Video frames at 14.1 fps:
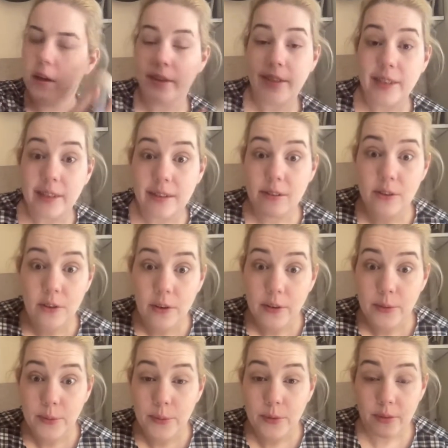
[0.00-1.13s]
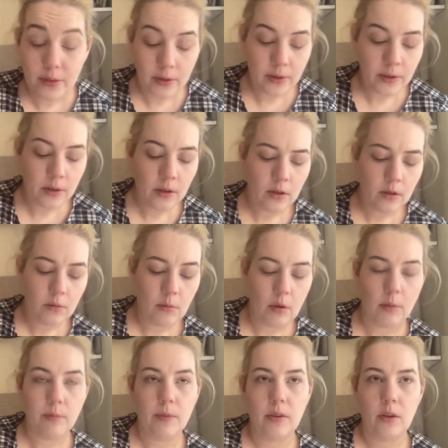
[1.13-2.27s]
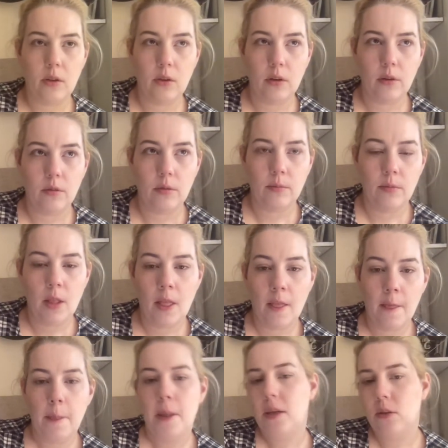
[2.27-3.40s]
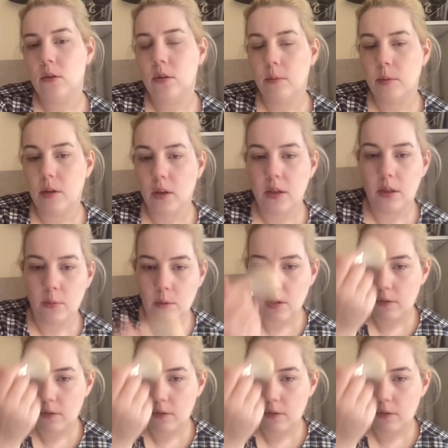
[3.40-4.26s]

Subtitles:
I did as a child. Well, I say child. It's not something I did when I